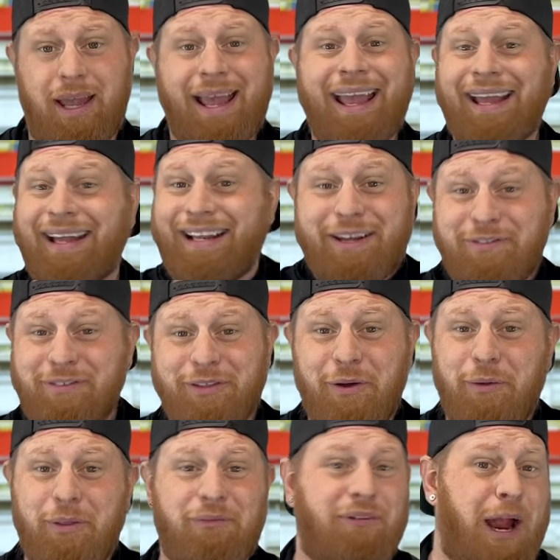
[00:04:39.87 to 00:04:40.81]
And even
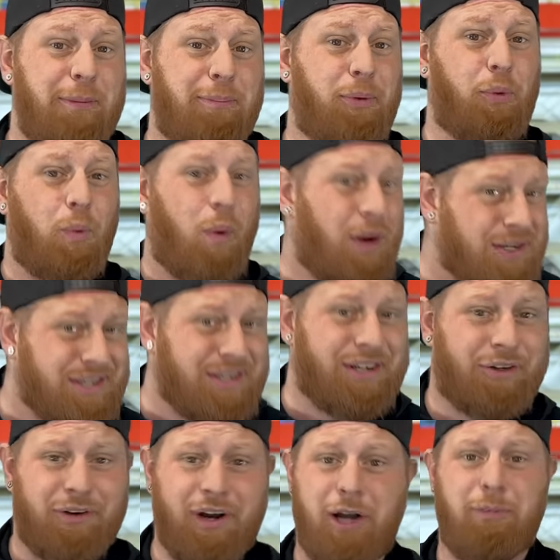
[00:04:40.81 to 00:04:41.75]
though the Viper was an
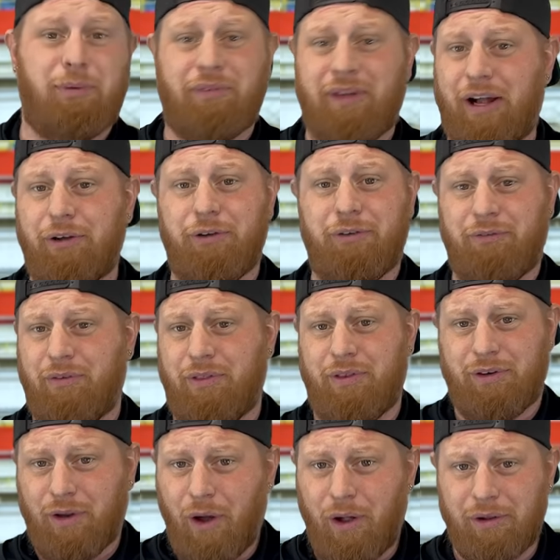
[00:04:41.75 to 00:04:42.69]
incredible value for
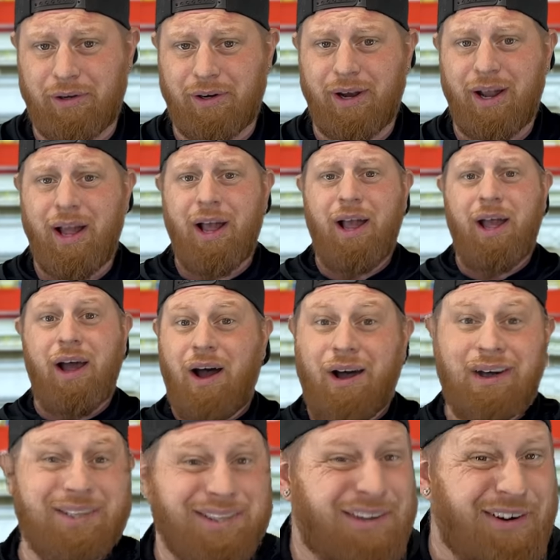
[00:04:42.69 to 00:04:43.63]
the dollar,
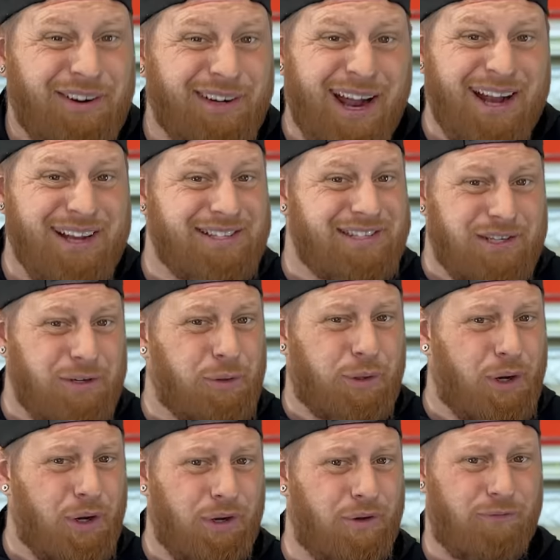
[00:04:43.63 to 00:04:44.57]
us young guys still
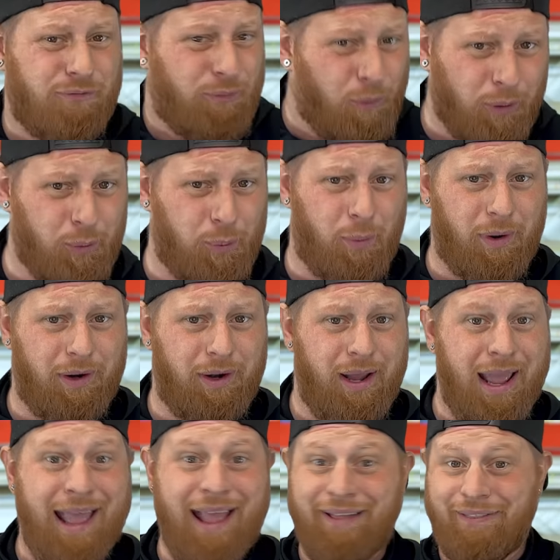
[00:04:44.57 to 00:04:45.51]
couldn't afford one.
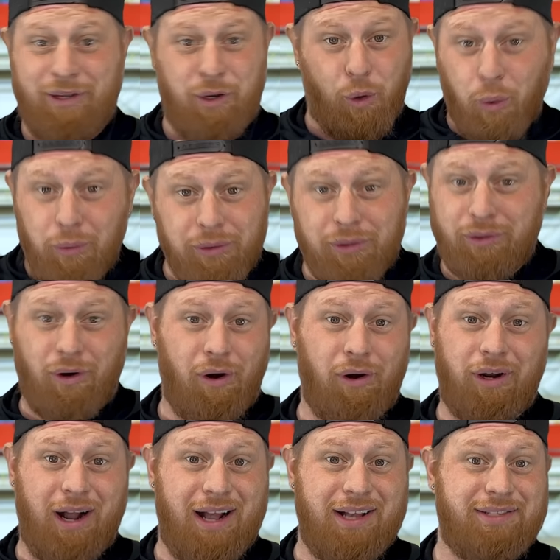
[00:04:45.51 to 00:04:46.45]
And the older
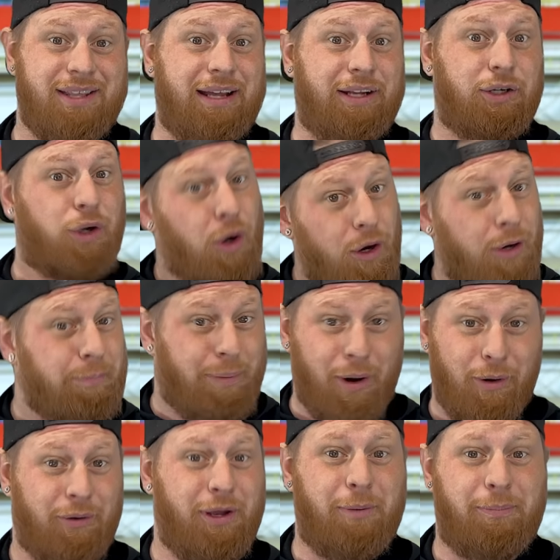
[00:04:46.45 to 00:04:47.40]
car guys that could
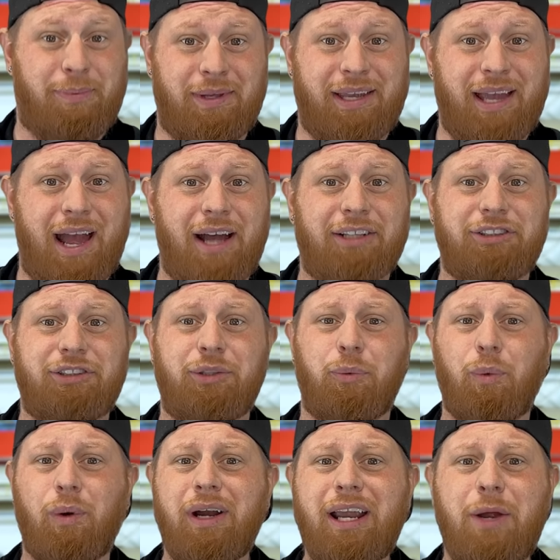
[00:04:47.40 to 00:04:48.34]
pony up the cash
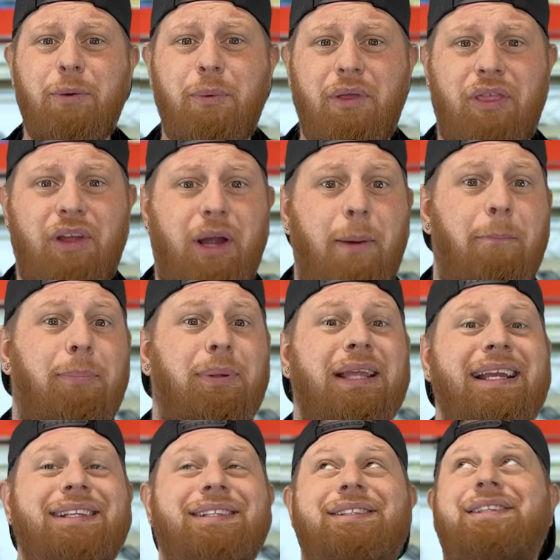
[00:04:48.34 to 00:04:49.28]
were hit with a
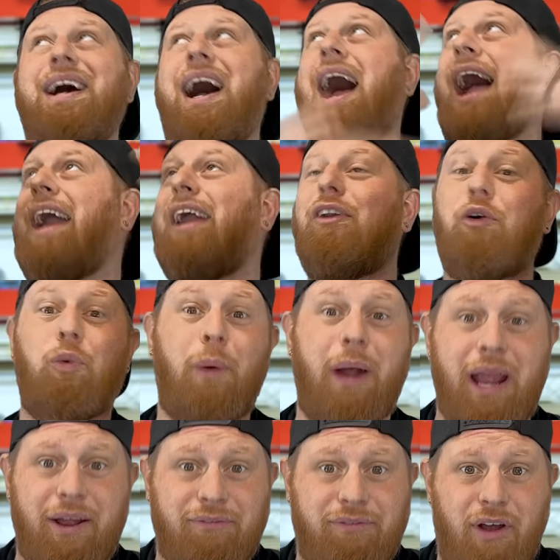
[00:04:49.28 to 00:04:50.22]
complete tidal
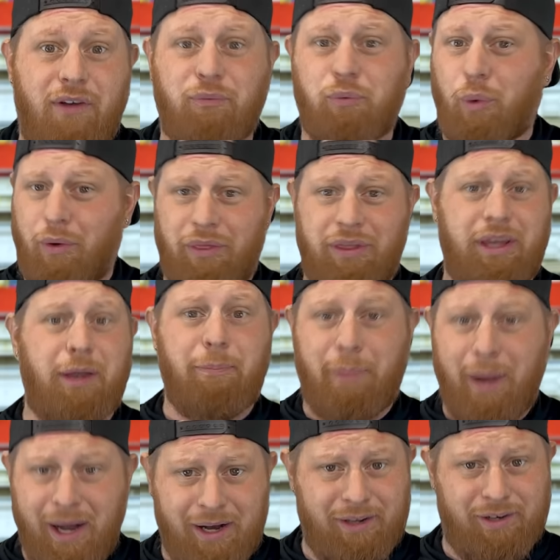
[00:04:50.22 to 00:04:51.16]
wave of worthy
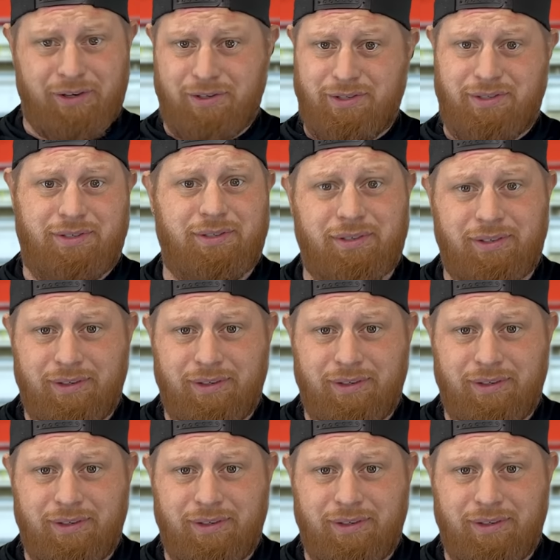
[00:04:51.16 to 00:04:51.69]
competitors.